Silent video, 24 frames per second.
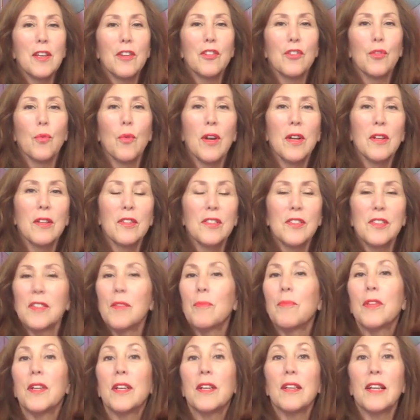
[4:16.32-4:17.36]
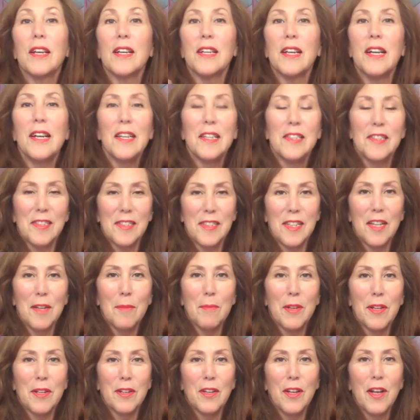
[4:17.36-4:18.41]
as well as something like
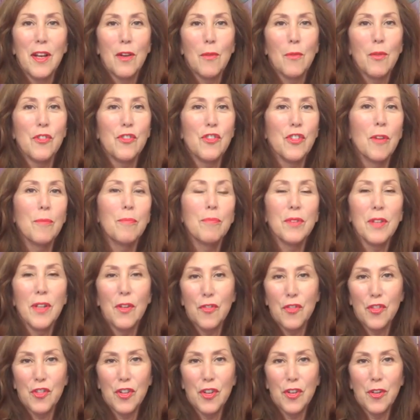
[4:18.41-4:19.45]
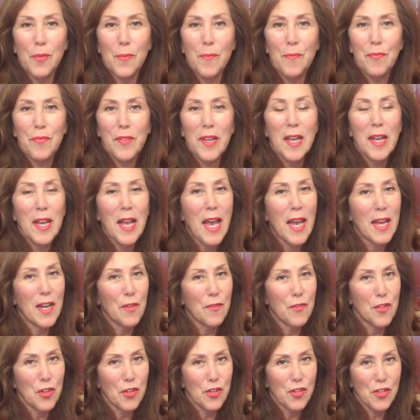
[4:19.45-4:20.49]
cinnamon, which uplifts you. And
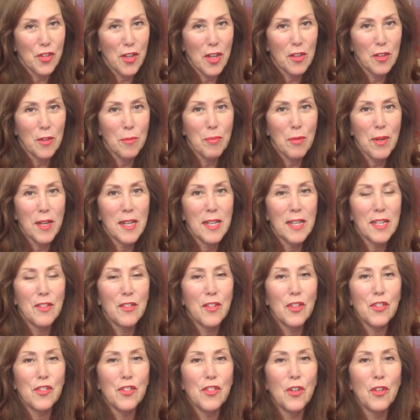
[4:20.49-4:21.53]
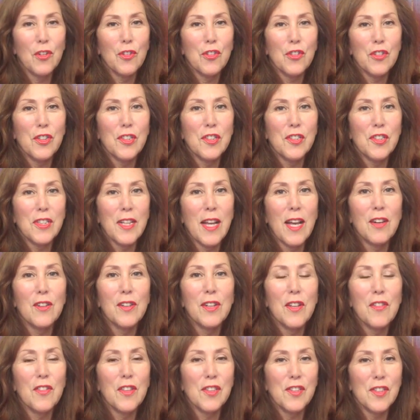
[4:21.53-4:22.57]
if you're celebrating the solstice down
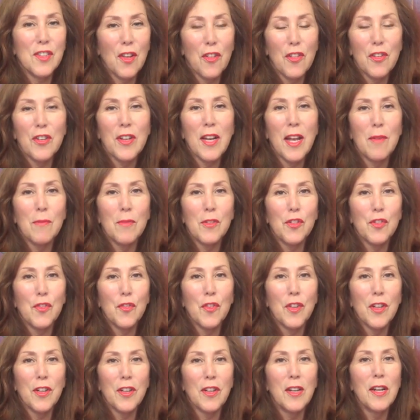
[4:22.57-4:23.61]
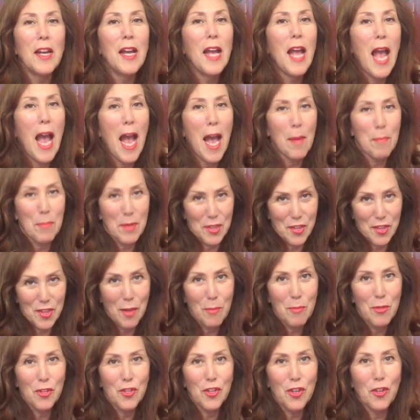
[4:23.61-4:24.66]
in the southern hemisphere, happy
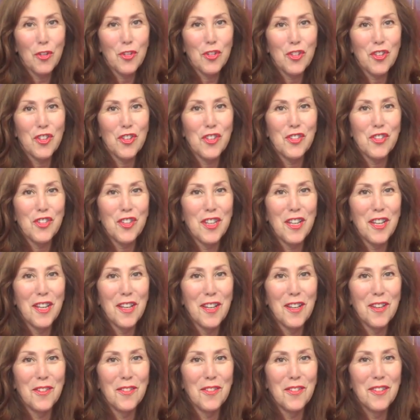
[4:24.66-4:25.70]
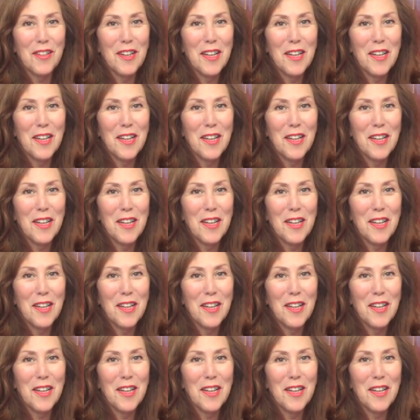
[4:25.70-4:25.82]
summer solstice to you.